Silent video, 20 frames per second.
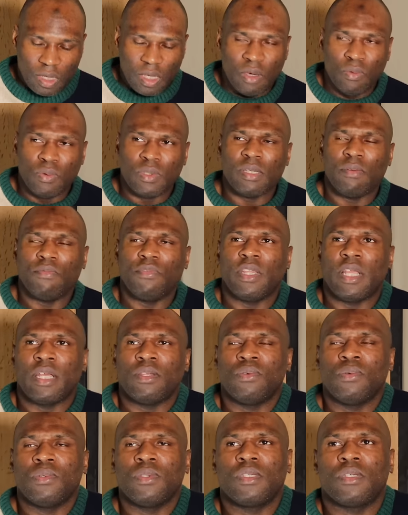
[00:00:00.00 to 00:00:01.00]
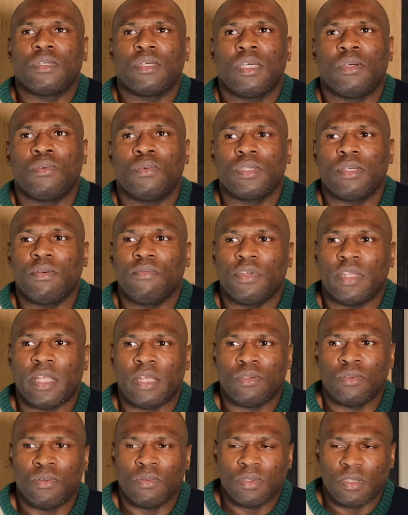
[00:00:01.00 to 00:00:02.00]
it was something that dawned. It was something
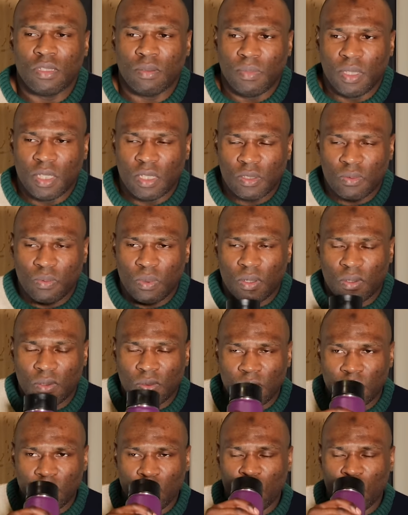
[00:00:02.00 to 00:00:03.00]
that dawned to me as well.